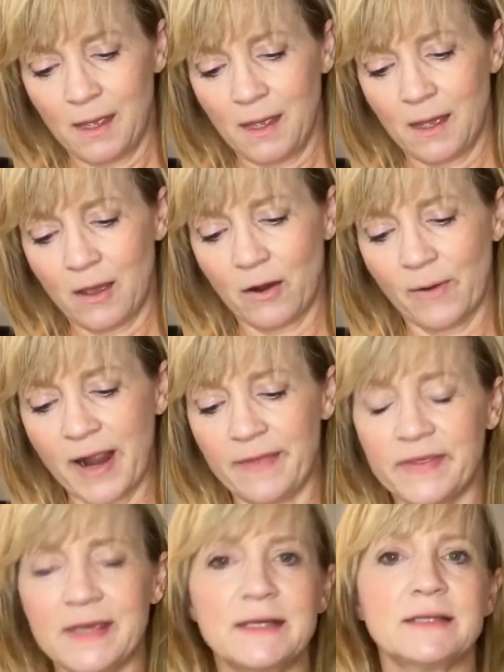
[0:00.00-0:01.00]
All
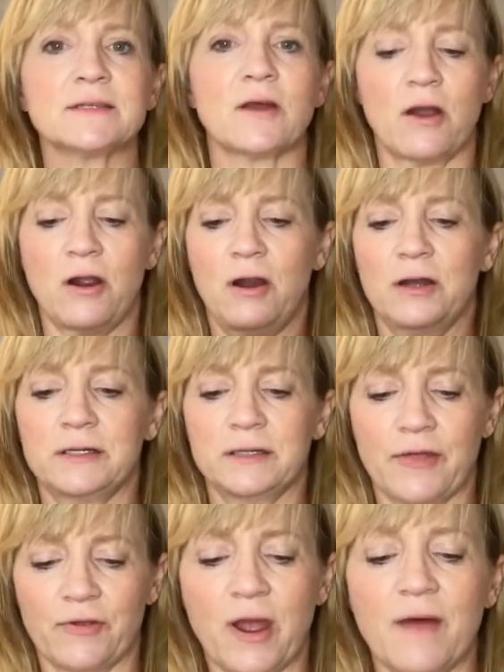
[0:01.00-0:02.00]
right, these are
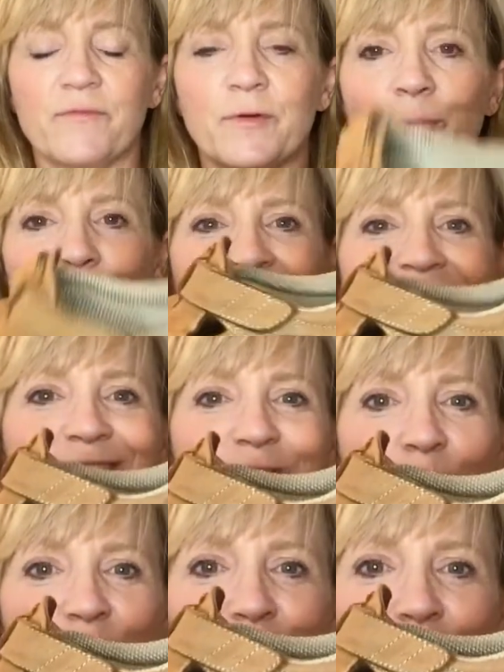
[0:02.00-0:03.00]
another comfort brand, Ortho